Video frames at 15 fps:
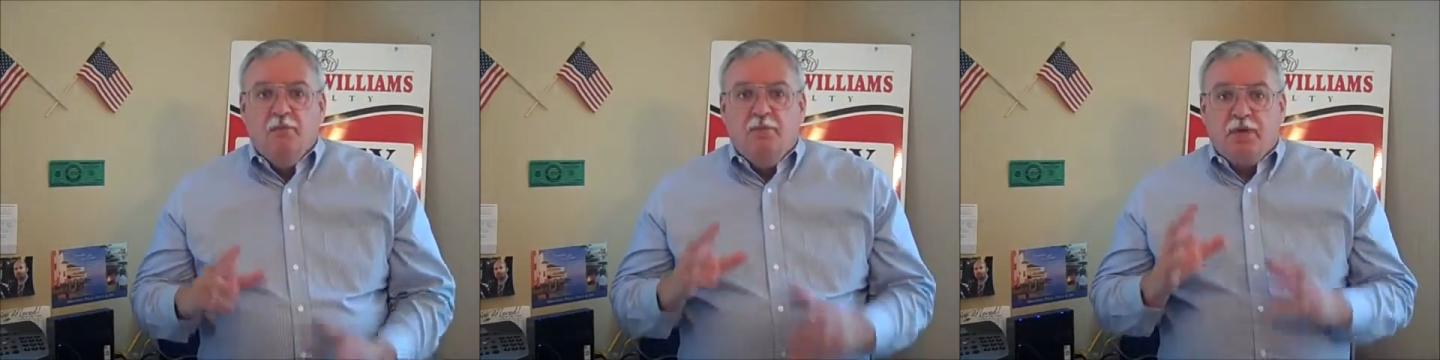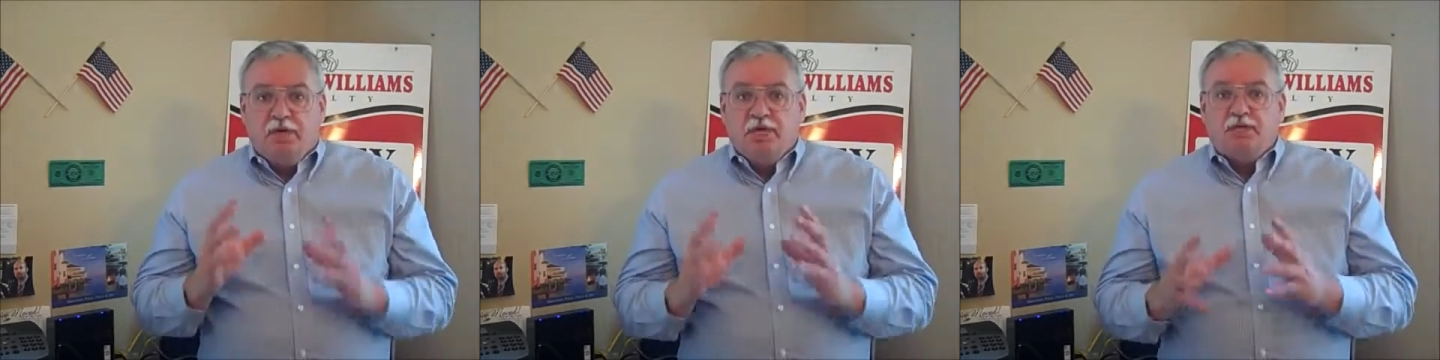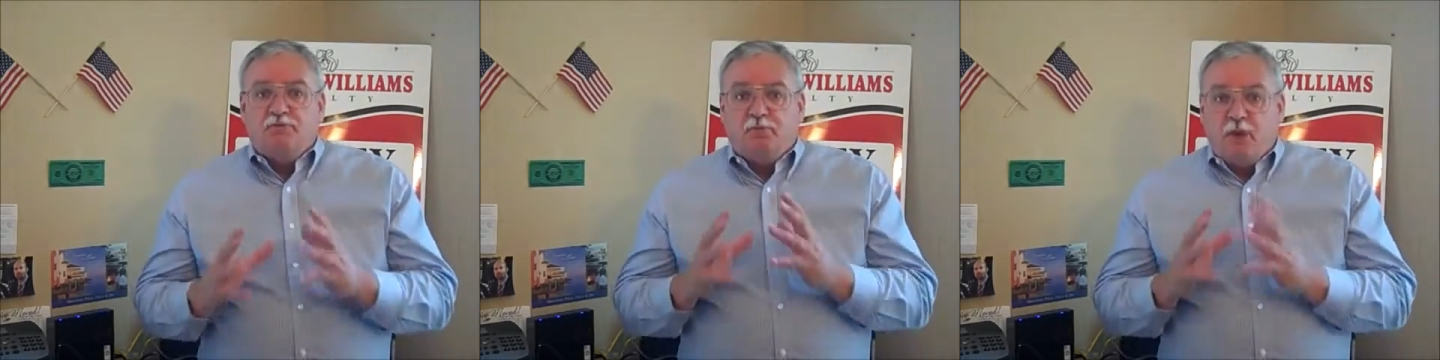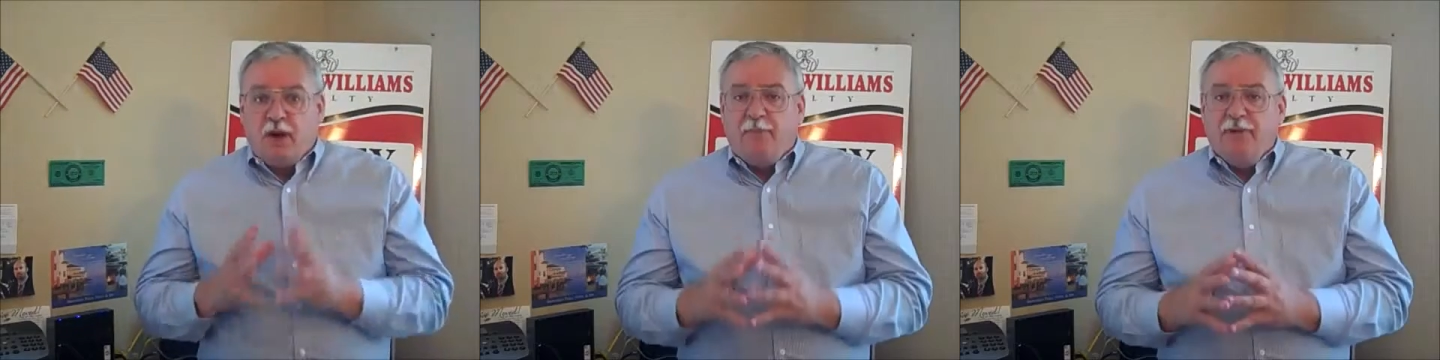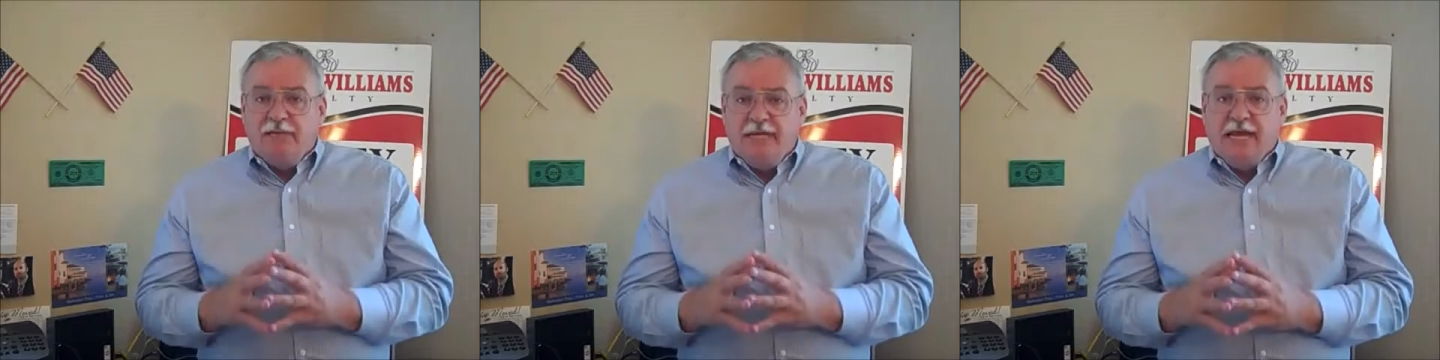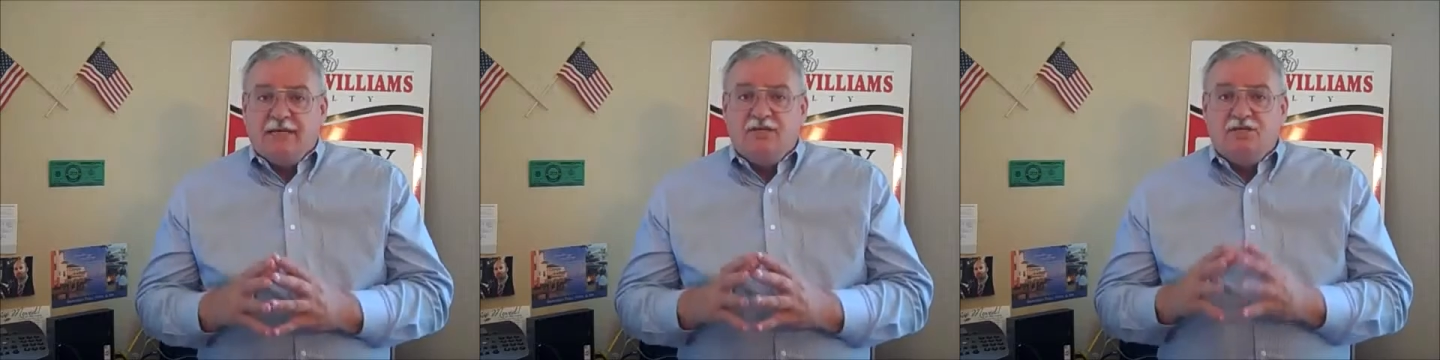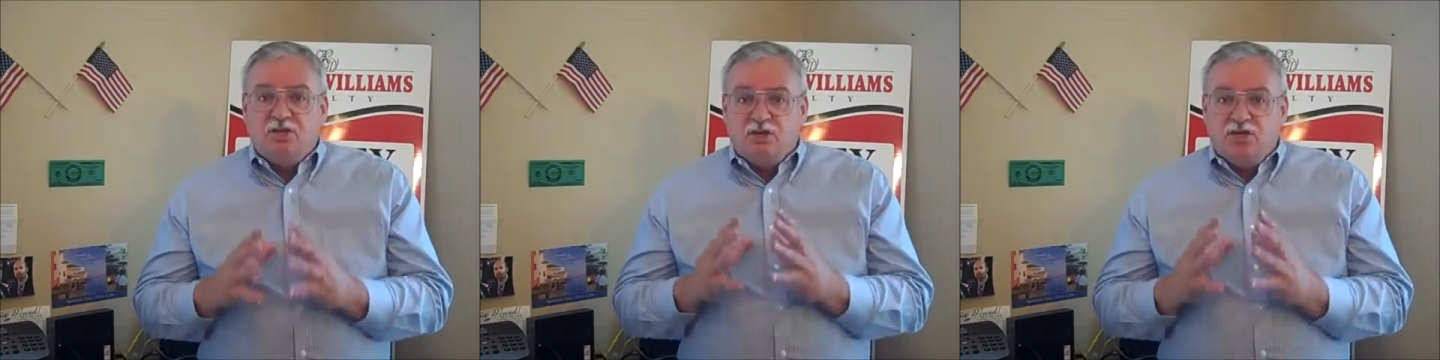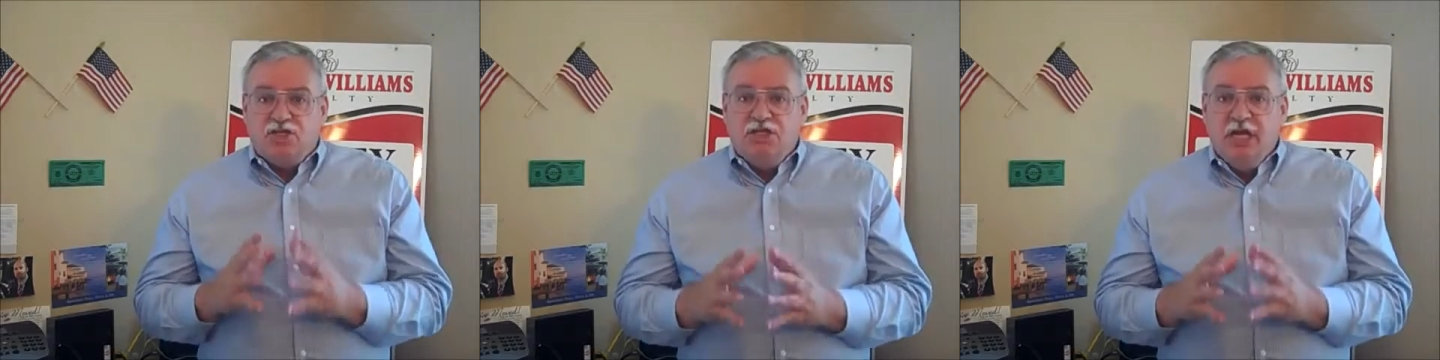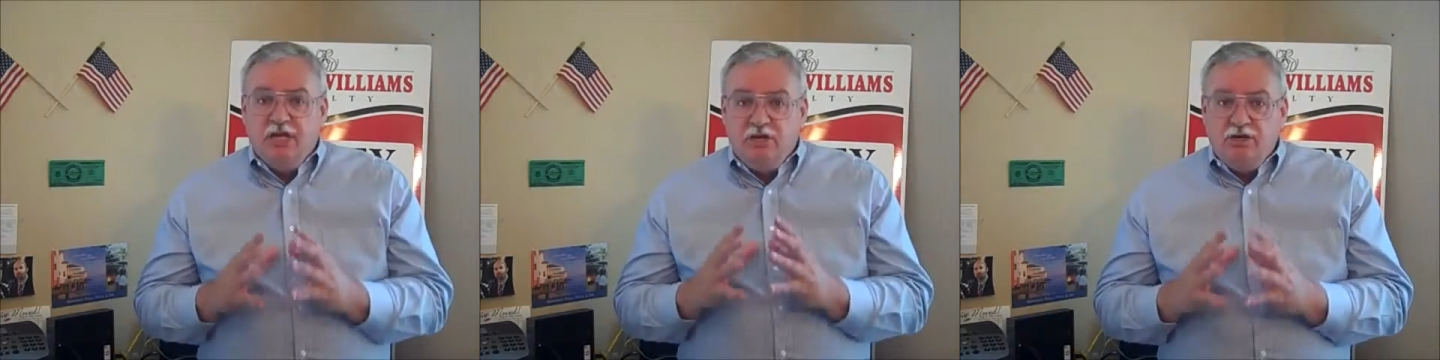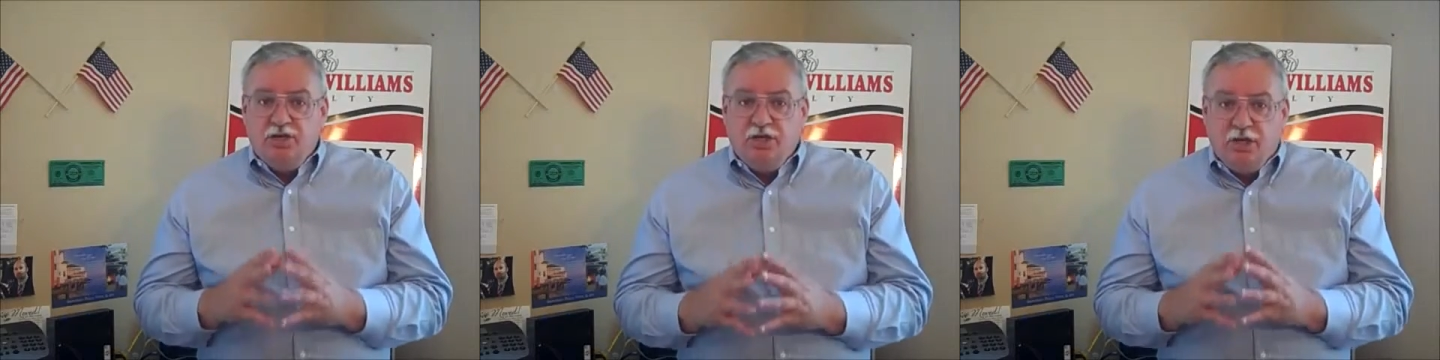Because property taxes are
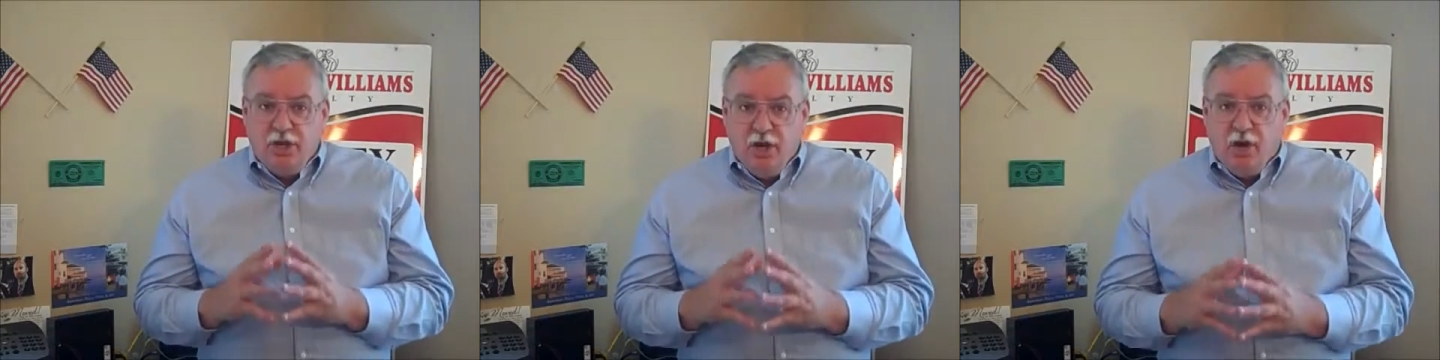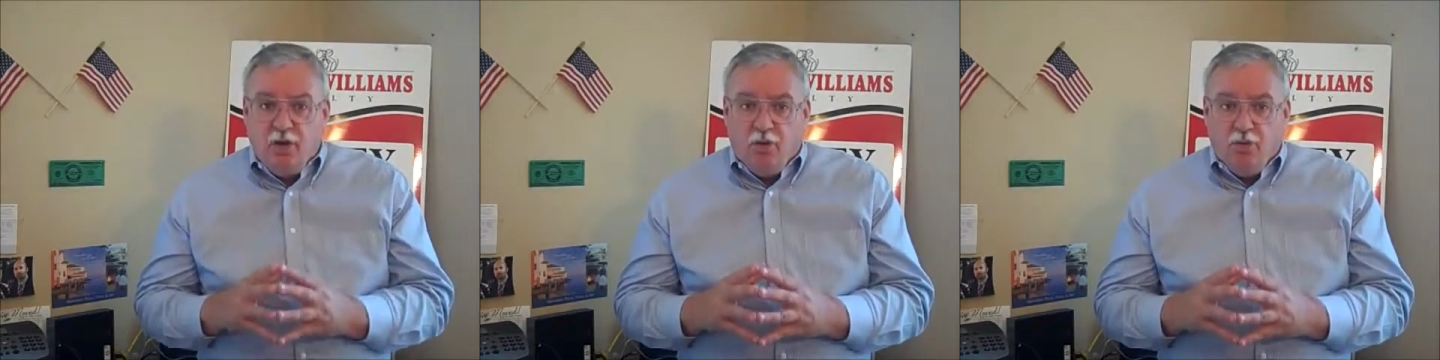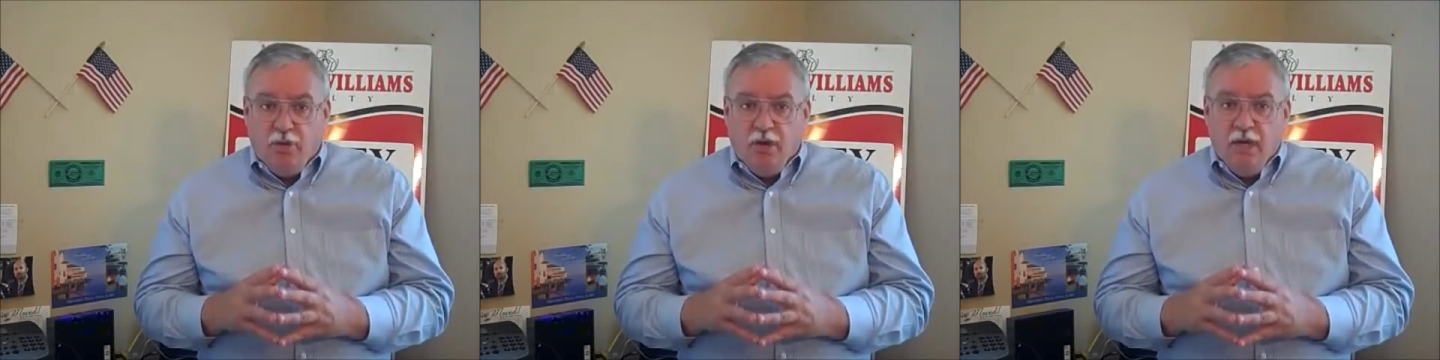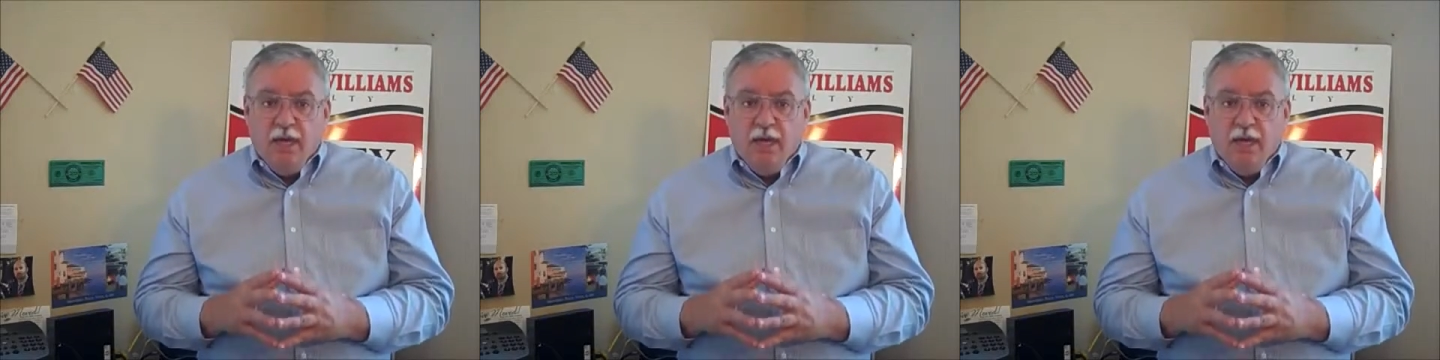senior to the note,